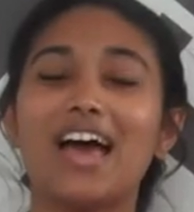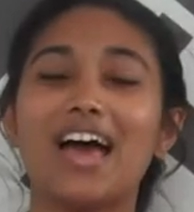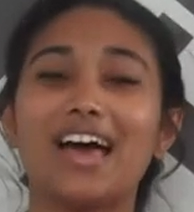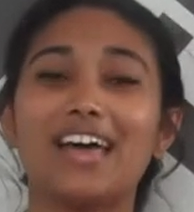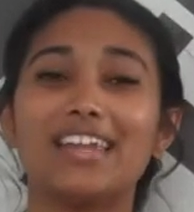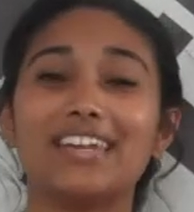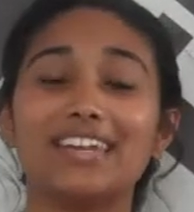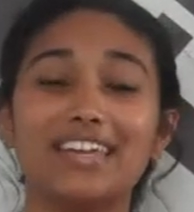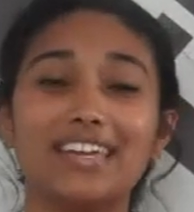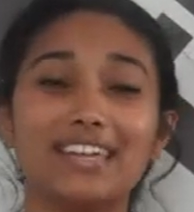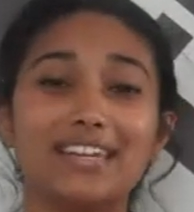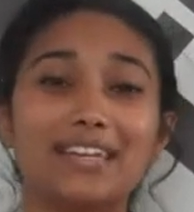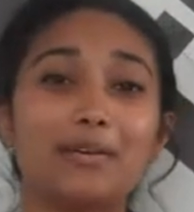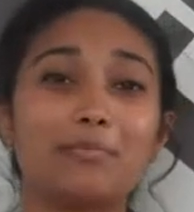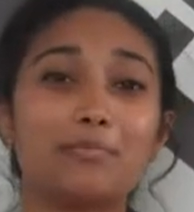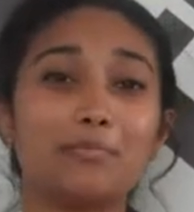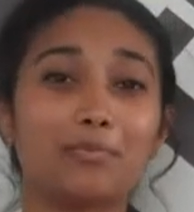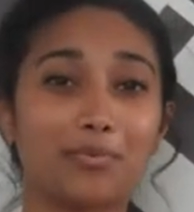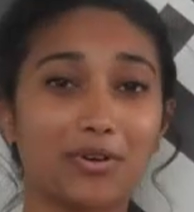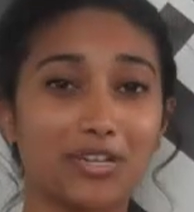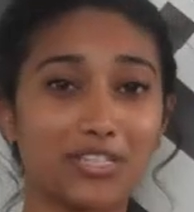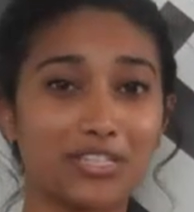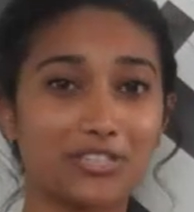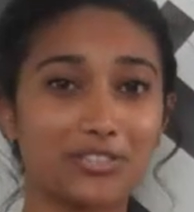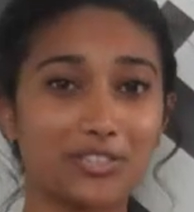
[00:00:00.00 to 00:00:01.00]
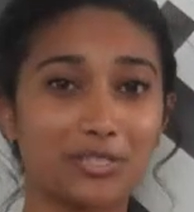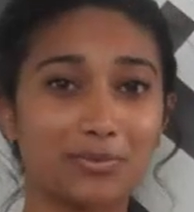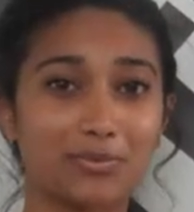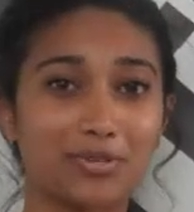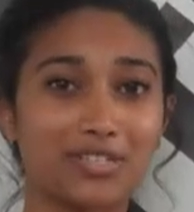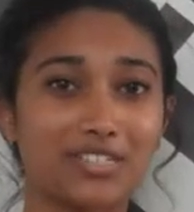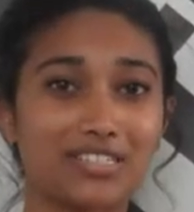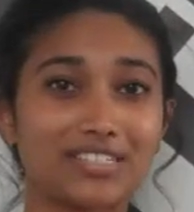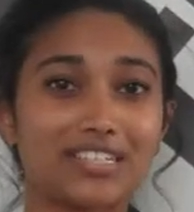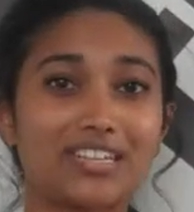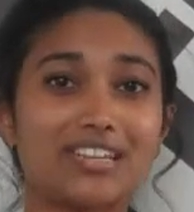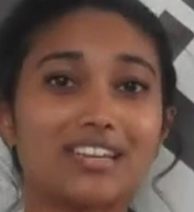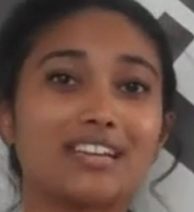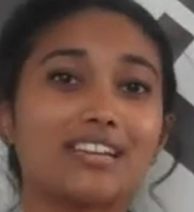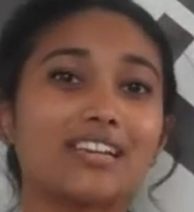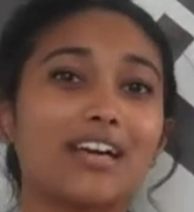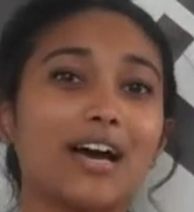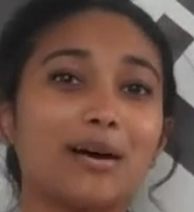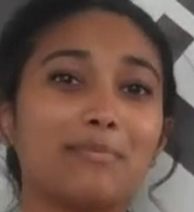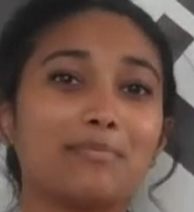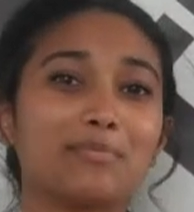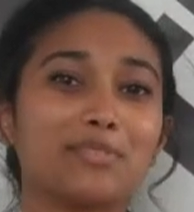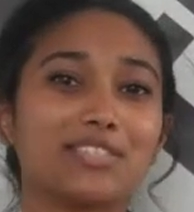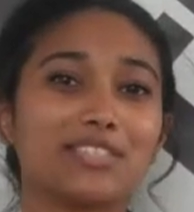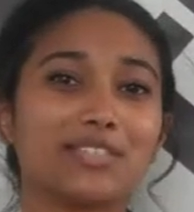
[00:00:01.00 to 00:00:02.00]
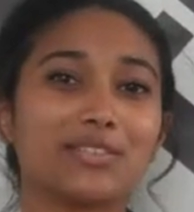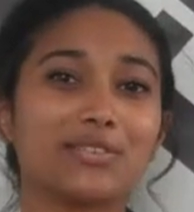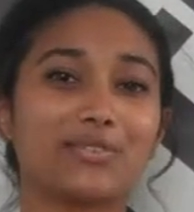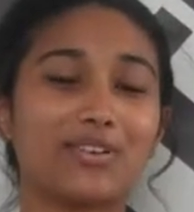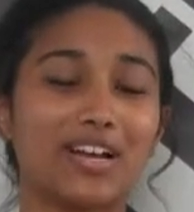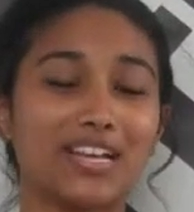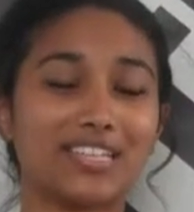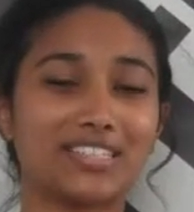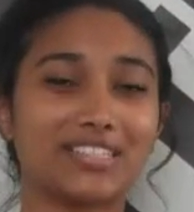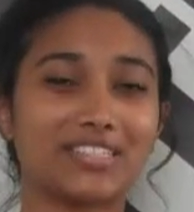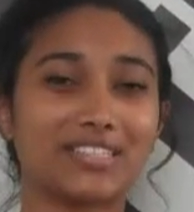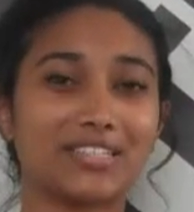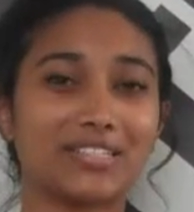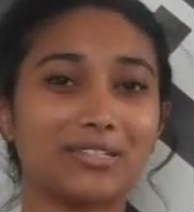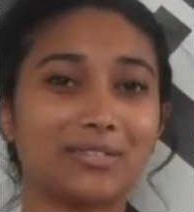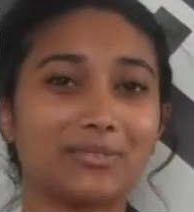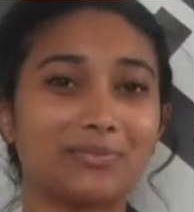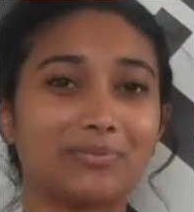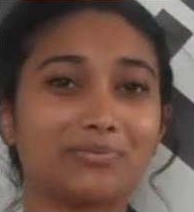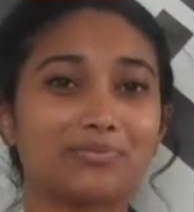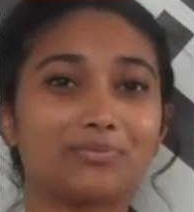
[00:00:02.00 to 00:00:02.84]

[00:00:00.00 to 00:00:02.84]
and in it, Braintree Printing comes to the rescue.